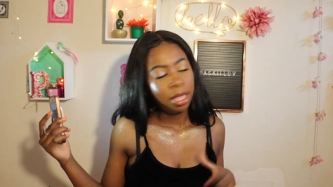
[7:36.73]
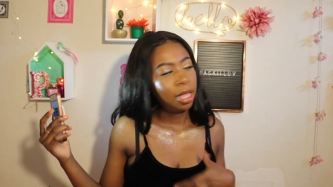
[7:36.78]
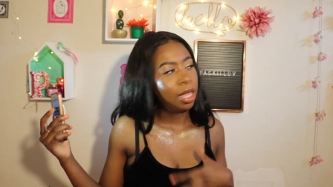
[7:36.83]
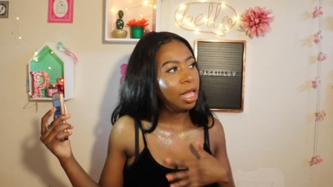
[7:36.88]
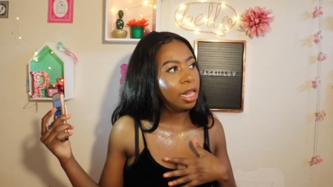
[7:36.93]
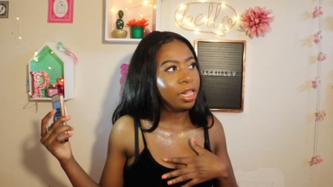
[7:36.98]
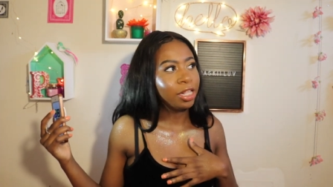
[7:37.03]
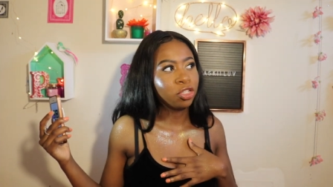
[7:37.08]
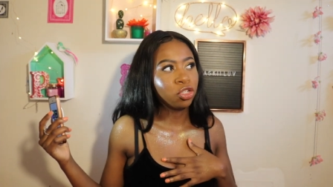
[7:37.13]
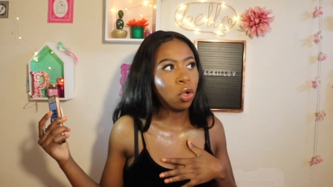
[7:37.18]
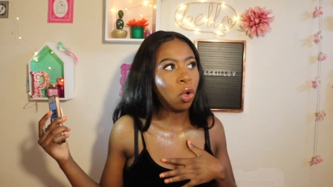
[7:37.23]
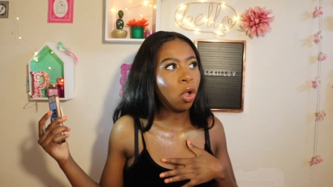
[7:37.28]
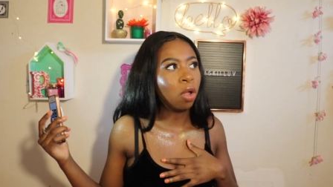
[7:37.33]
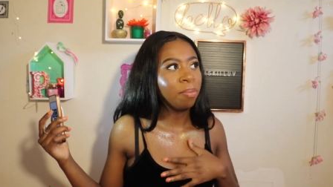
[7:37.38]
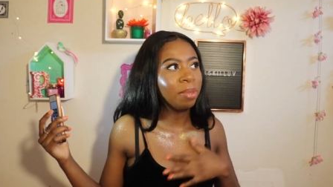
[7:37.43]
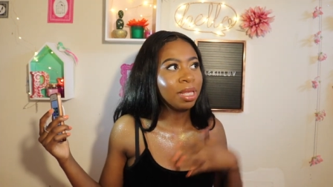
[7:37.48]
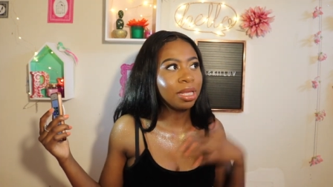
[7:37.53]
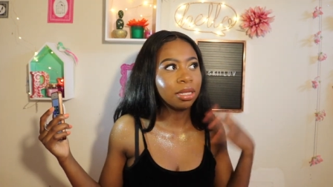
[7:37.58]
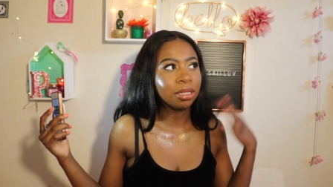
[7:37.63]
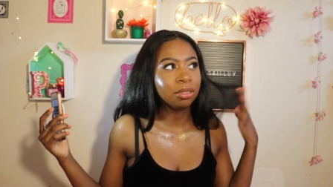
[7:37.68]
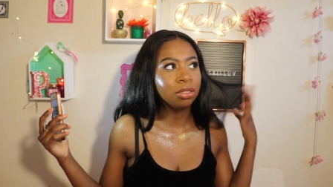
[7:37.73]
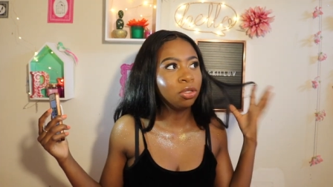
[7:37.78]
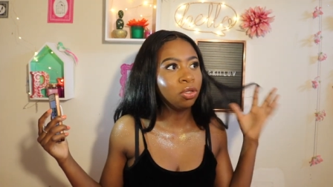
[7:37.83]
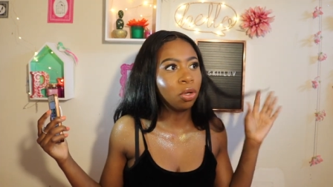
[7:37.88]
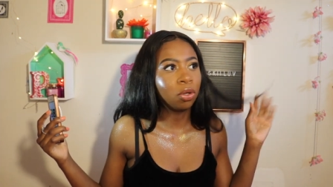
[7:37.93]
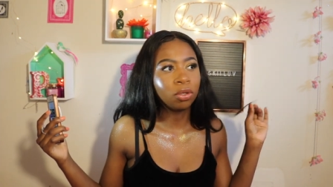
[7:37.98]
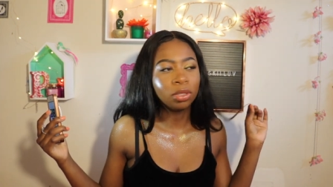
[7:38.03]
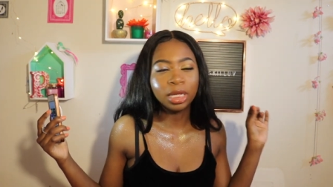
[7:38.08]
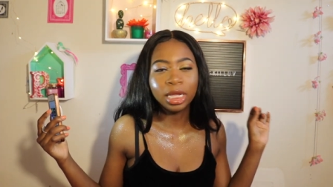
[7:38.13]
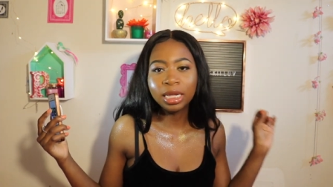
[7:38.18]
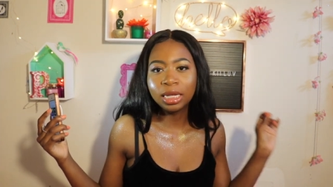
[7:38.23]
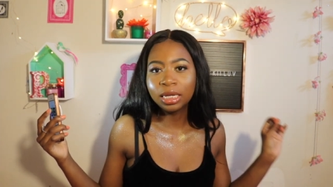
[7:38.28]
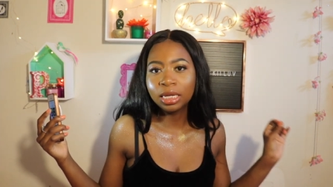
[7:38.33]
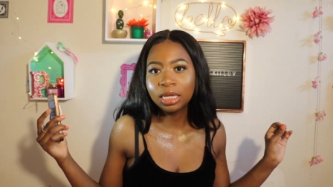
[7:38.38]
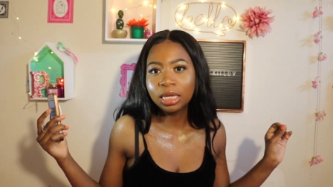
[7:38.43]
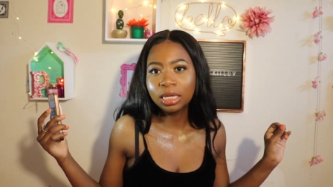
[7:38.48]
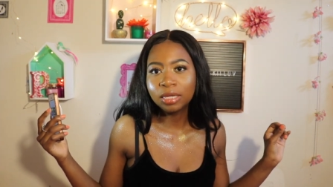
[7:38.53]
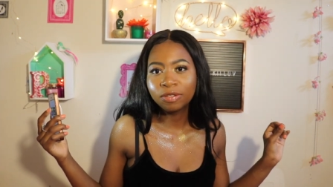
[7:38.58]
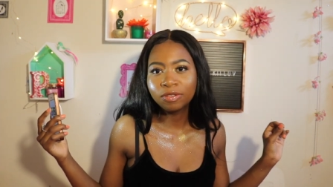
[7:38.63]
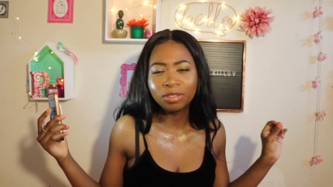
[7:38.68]
and it's all been you know
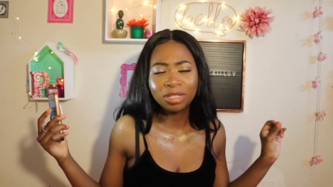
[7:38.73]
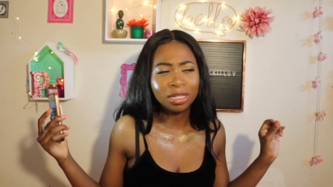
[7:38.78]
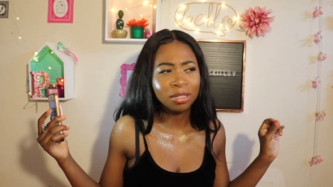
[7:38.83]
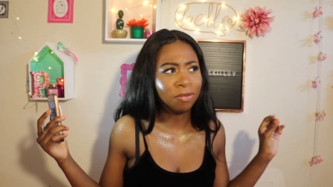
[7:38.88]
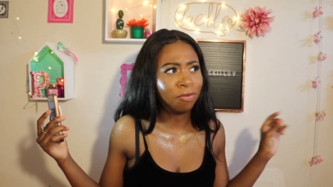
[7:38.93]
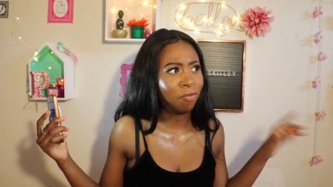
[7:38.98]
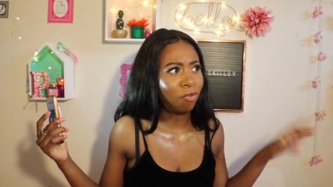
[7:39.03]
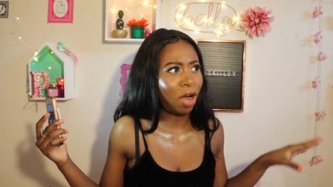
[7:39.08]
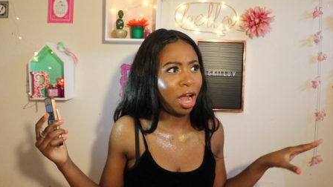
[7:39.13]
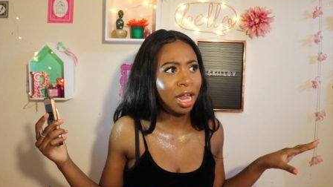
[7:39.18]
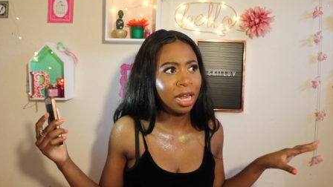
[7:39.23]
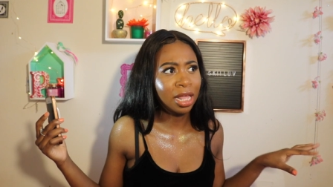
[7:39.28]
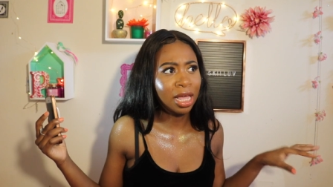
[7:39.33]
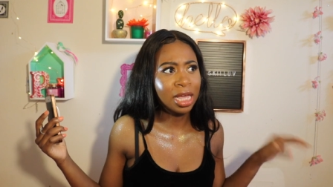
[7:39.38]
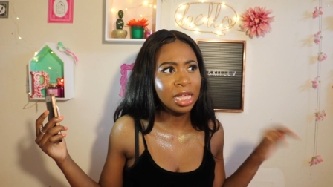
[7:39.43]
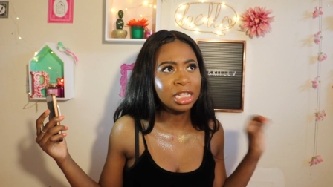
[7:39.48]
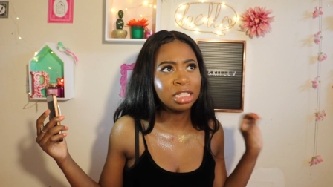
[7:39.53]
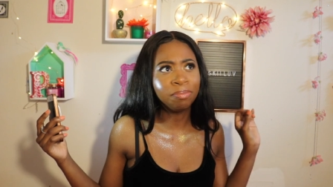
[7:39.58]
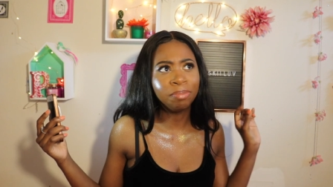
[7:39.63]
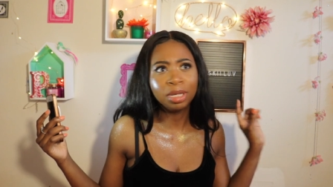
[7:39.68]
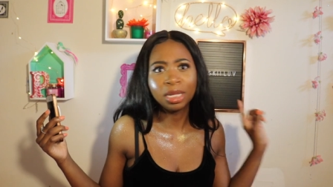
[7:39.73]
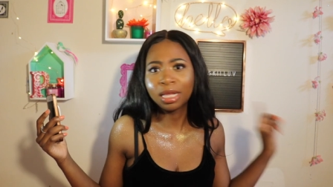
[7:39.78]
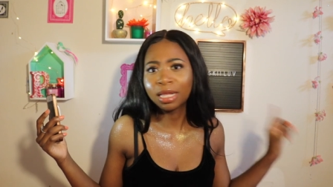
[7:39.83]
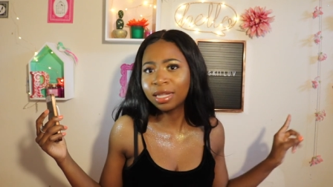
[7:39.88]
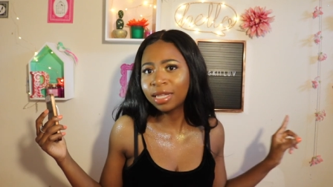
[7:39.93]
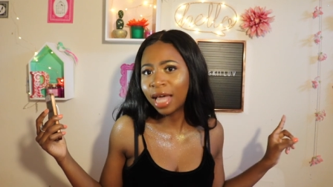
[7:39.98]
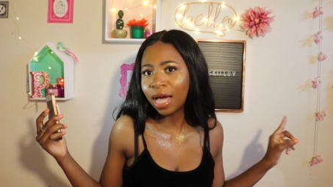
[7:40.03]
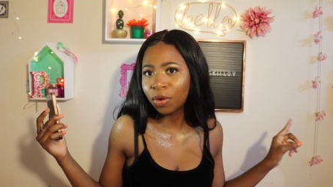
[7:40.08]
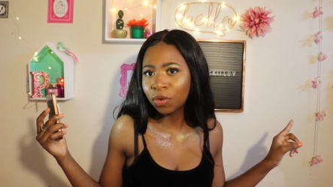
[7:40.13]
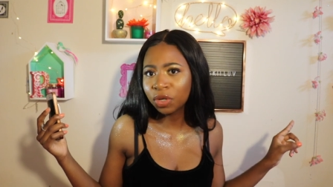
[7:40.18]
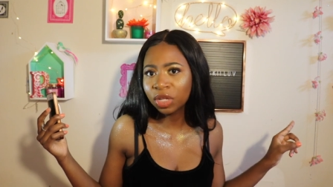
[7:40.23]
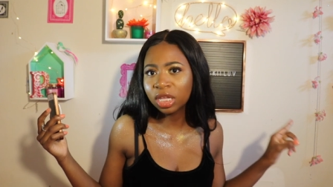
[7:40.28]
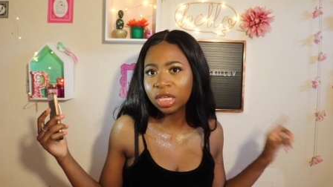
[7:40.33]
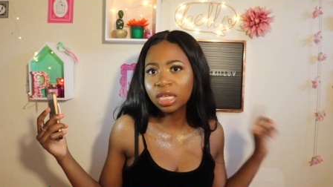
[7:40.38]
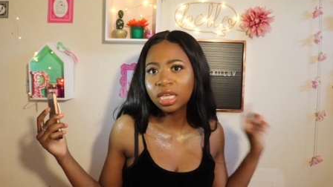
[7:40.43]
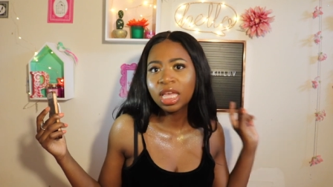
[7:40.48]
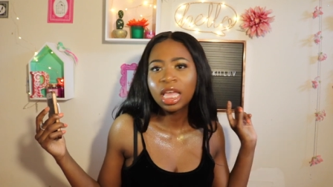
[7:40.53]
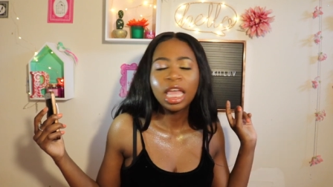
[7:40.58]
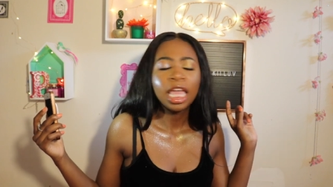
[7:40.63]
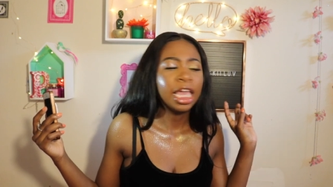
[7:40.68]
lately since friday it's been
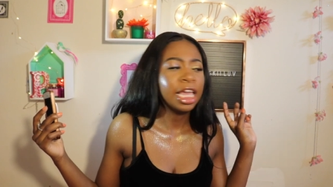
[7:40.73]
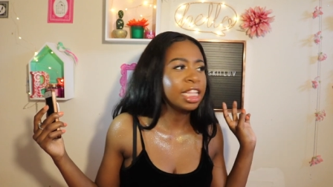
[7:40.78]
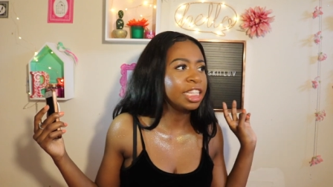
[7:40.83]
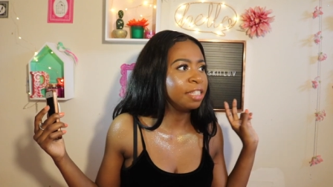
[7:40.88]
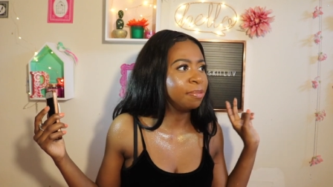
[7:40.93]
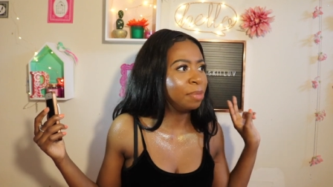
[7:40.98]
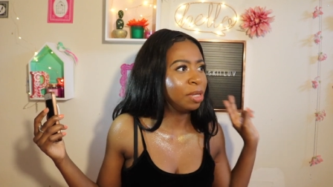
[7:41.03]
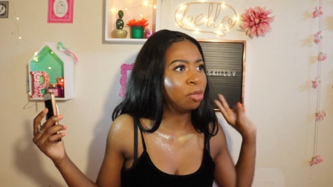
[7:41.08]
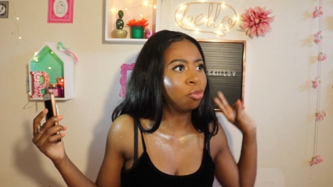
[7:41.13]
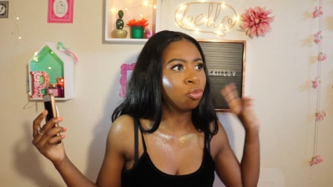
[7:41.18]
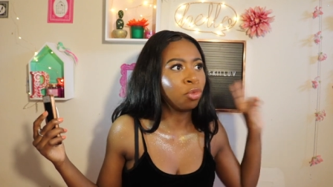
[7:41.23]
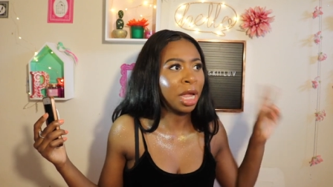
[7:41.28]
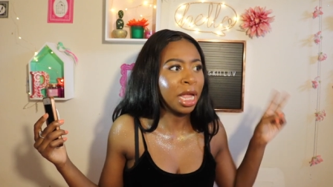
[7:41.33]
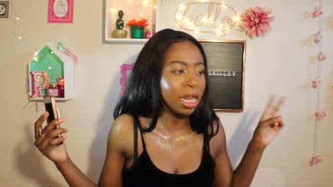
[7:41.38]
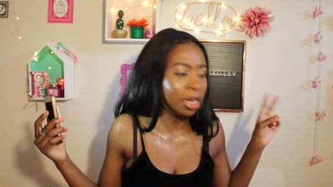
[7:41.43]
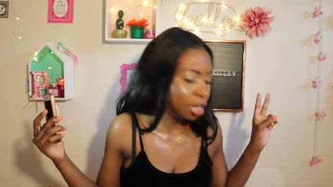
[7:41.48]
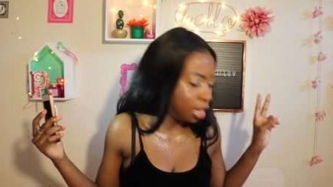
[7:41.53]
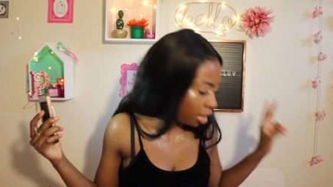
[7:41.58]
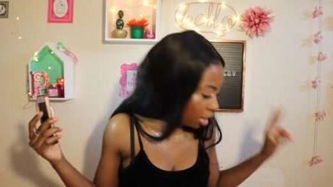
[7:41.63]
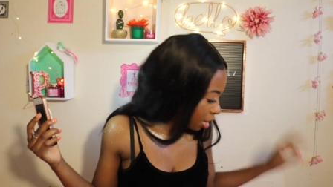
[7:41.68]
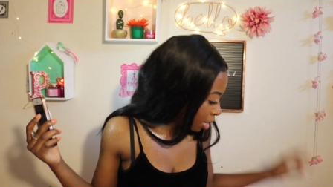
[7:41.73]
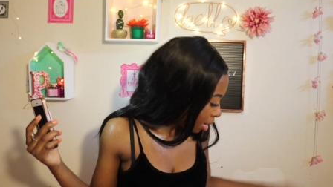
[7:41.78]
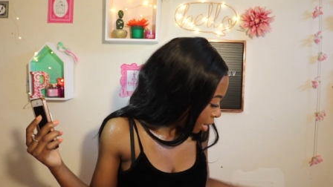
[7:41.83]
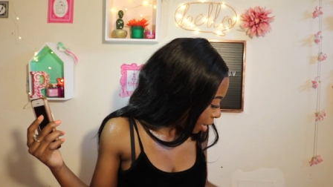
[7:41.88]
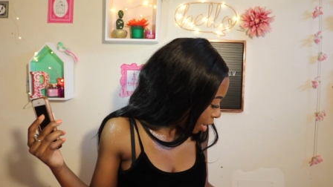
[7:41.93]
cloudy it's been raining